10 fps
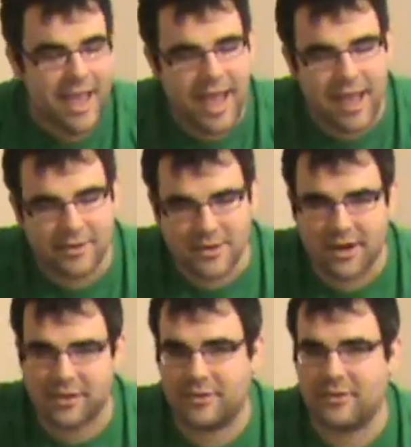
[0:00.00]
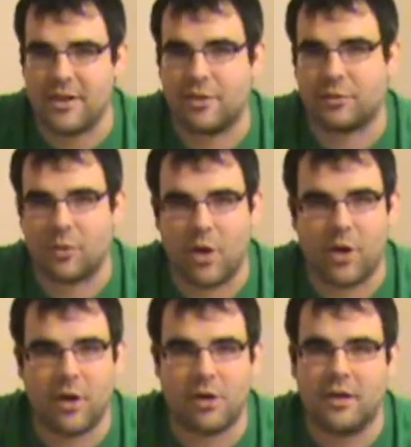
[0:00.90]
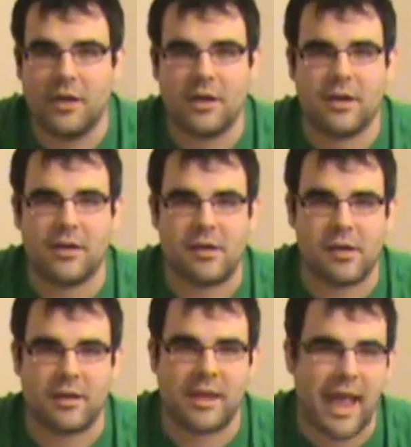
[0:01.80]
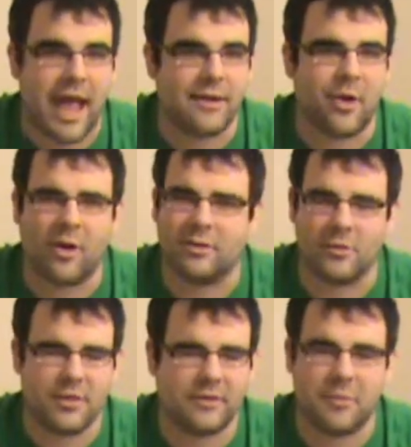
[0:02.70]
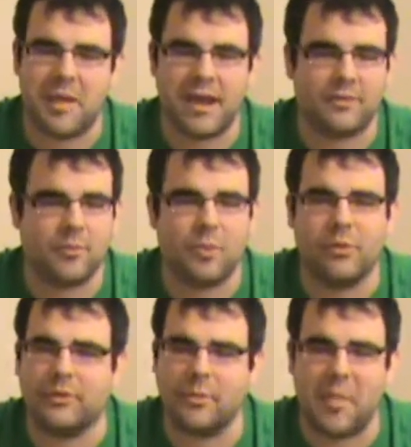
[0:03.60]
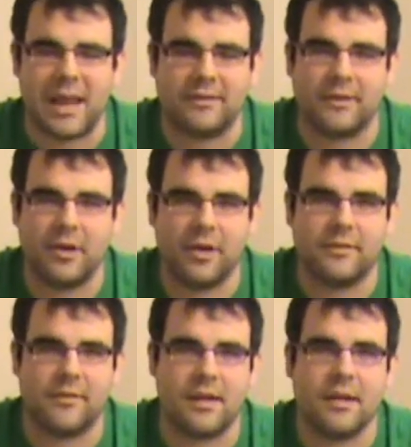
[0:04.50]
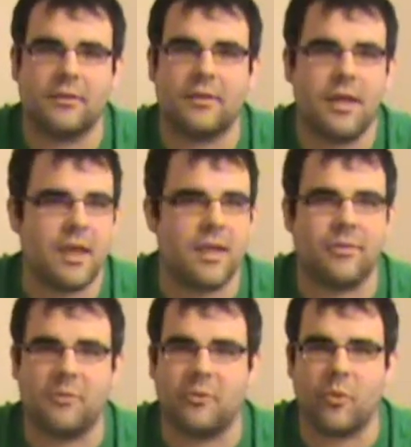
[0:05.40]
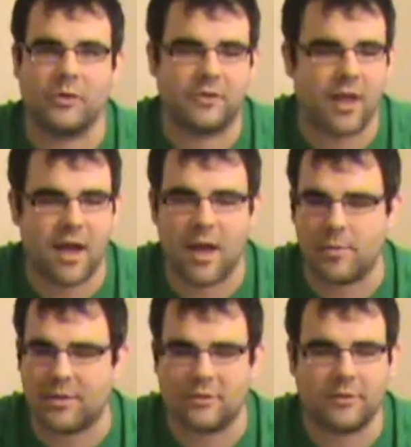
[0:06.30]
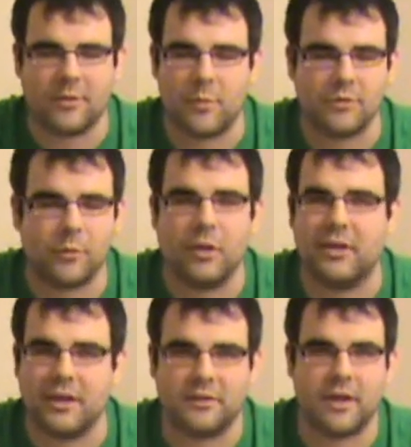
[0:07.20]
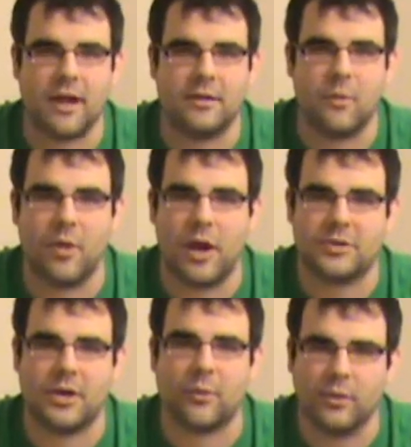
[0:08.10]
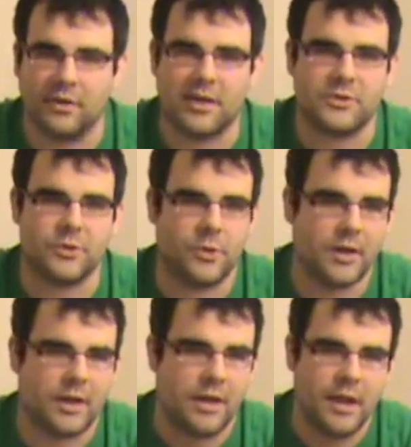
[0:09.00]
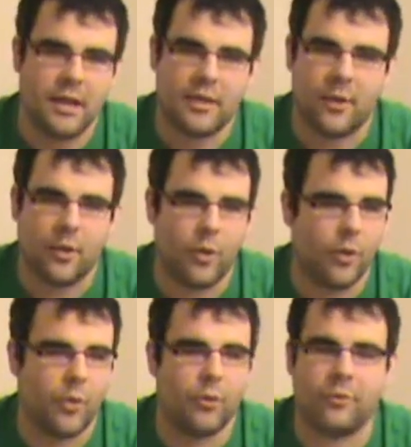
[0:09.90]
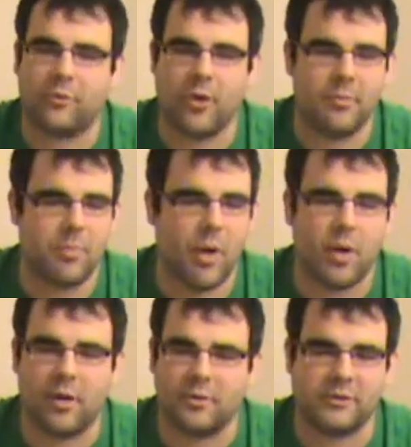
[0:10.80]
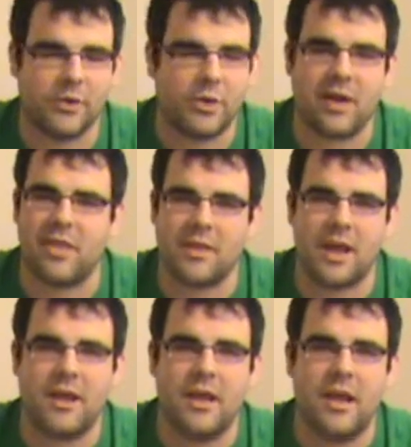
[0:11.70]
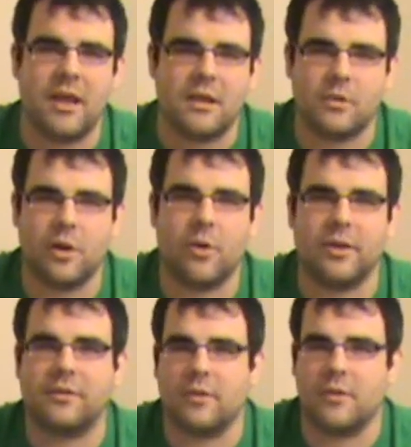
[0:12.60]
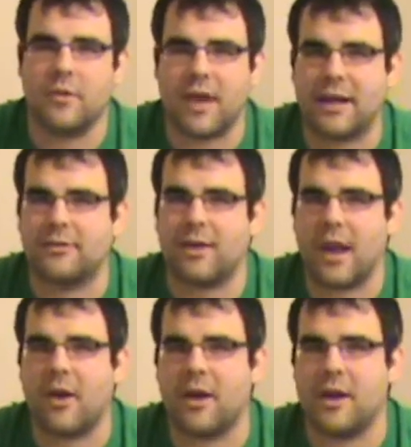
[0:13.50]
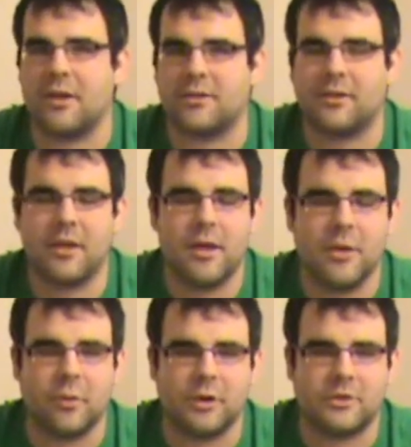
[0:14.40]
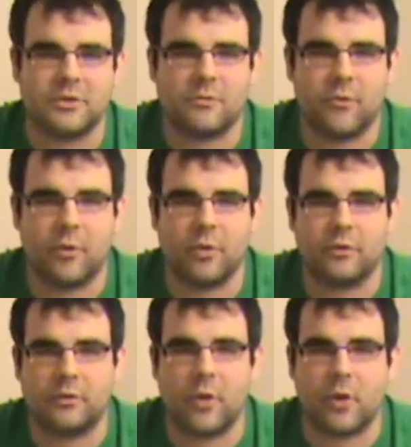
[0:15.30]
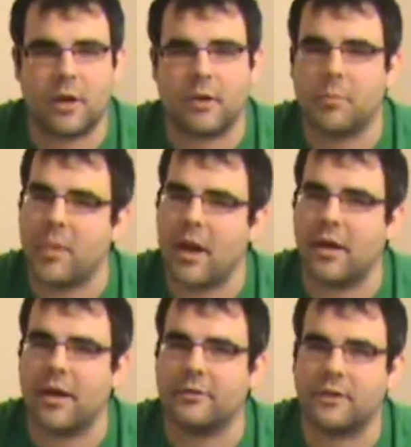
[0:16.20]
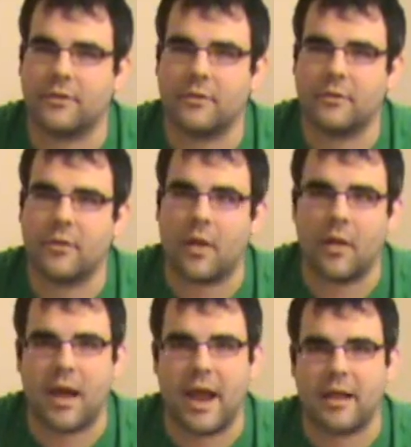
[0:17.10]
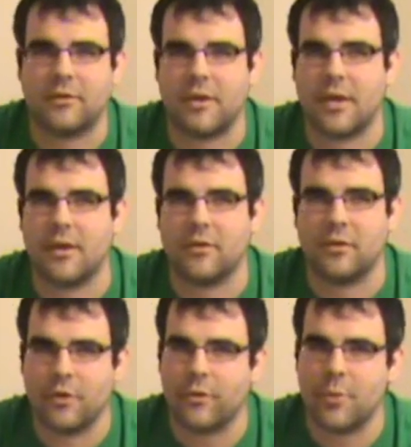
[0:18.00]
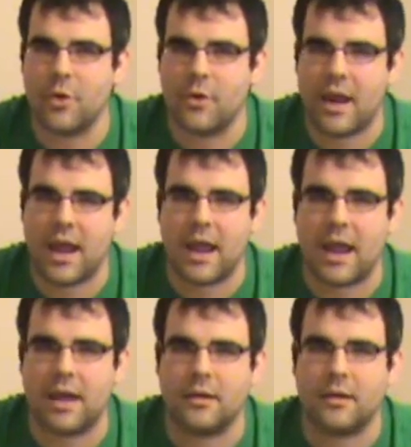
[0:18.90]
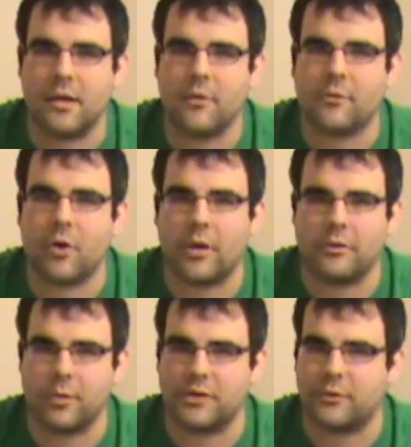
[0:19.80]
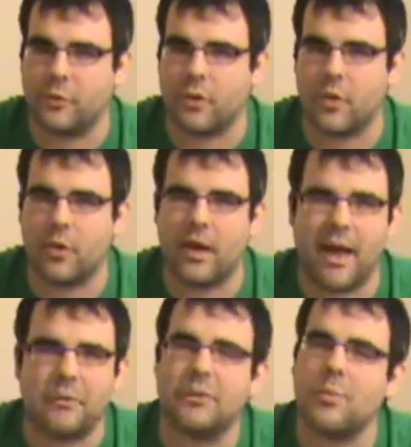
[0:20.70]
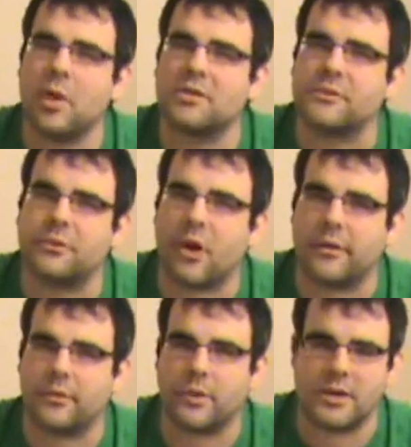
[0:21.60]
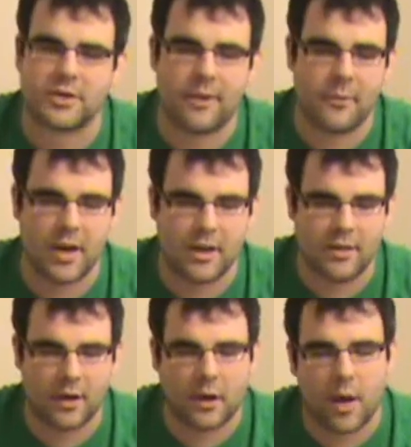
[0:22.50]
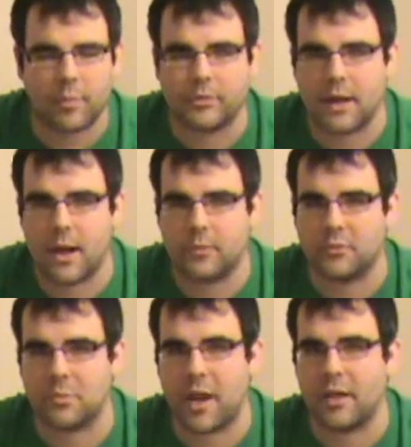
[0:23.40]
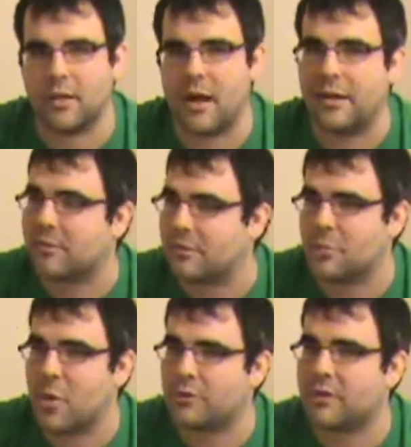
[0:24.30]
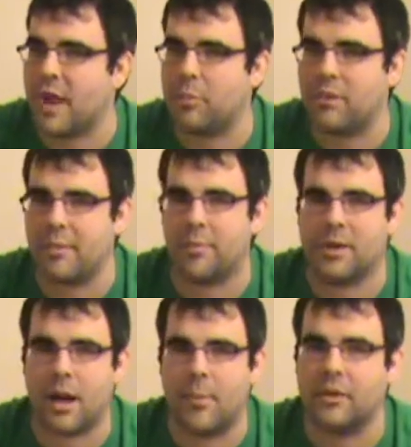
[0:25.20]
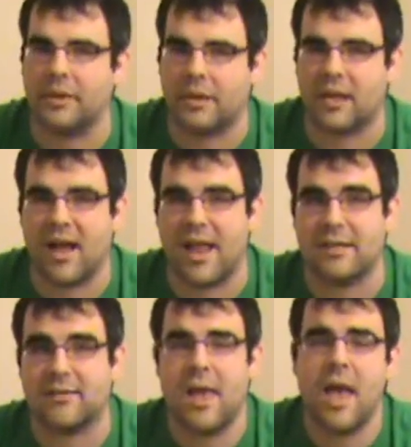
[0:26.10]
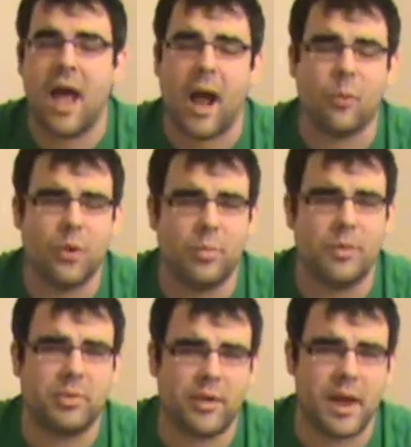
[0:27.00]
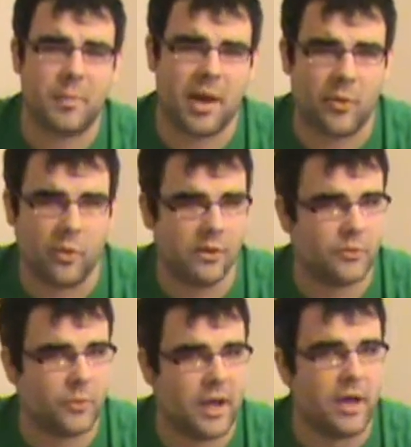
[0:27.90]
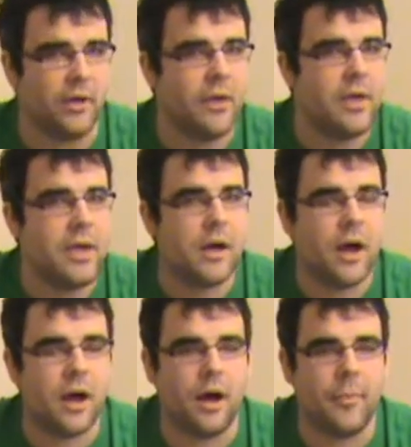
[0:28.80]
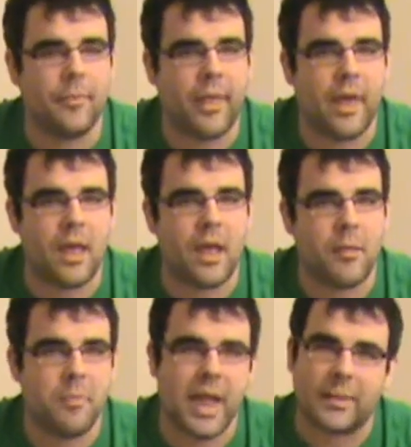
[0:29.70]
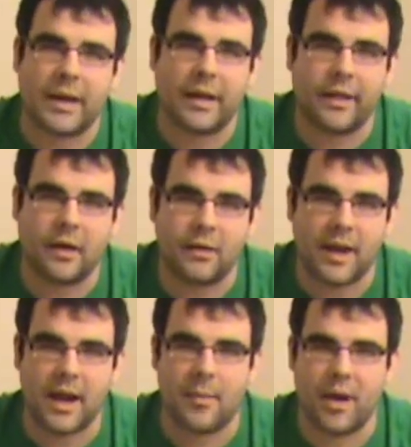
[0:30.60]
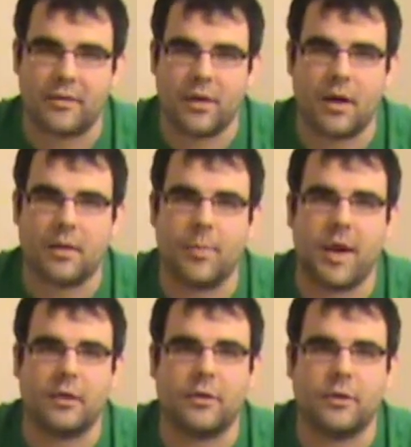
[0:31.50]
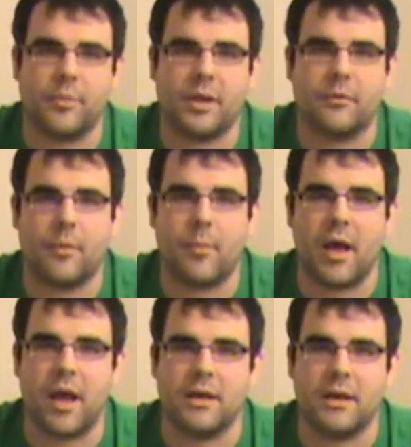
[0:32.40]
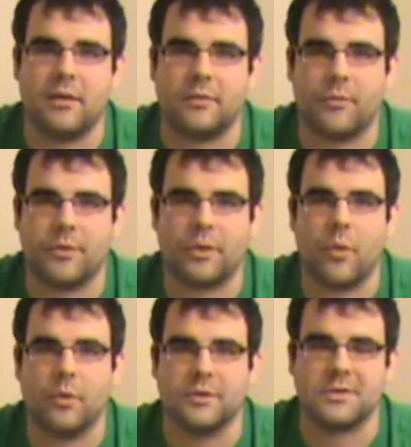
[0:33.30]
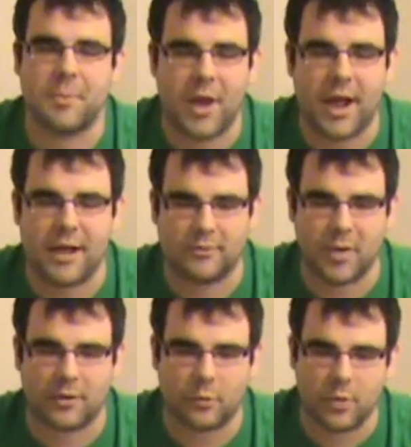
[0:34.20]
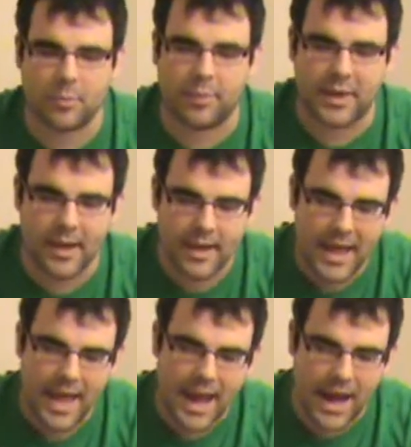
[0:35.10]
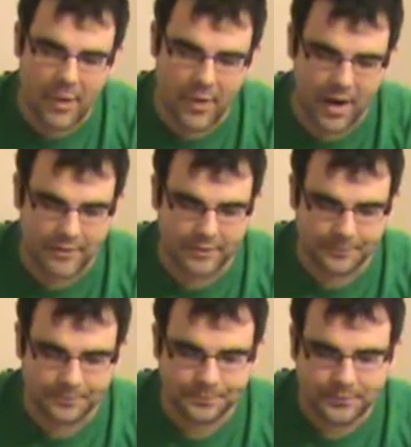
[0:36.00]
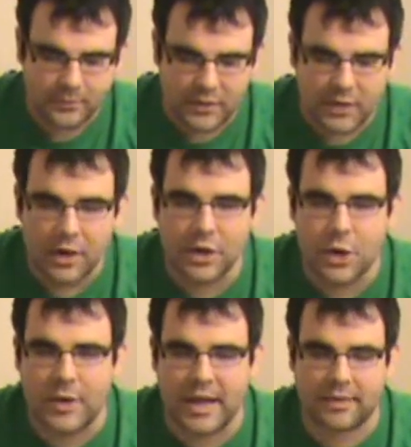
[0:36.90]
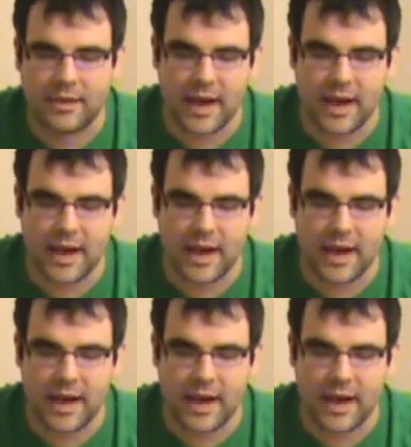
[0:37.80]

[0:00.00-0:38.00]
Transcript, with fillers: And you got to see Thrall and uh, Khadgar do these amazing moves, amazing cutscenes, even for its time. It's just, it was really exciting to watch. I really enjoyed it. The whole front part was good. And then you go into your next areas, which for starting areas, it's Alliance is Silvermoon and Frost Ridge for the Horde. I haven't seen much of Frost Ridge. I went in there a couple times with my Alliance because mostly I play predominantly Alliance. I will be playing my Horde as well. Um, maybe at a later date I might talk about a little bit of what my ideas of what the Horde uh, aspects were. But anyways, you get the